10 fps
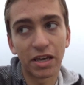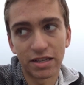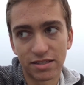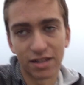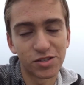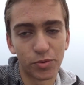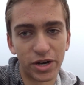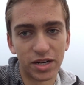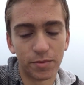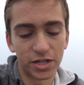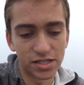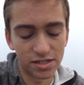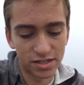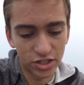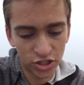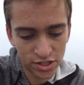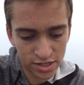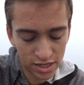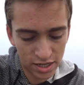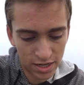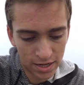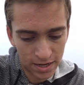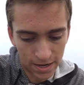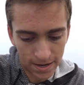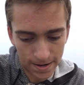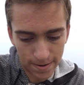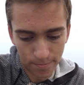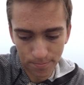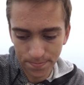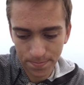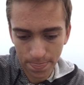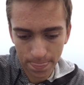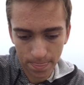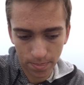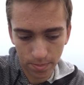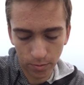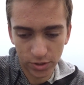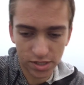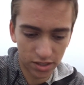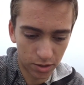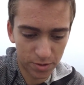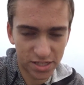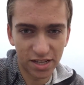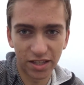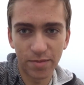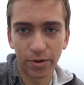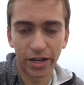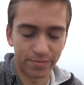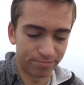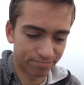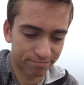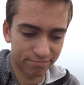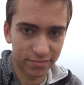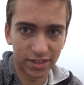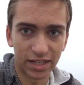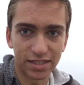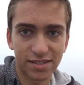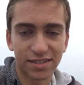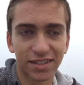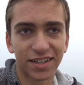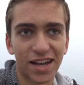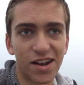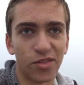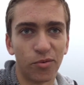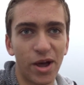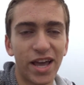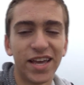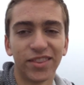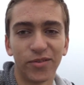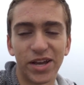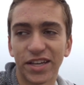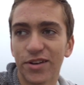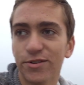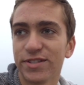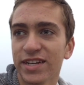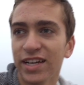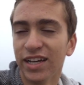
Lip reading: case that swayed anybody's decisions, which is a little bit silly, but that's kind of the way it goes.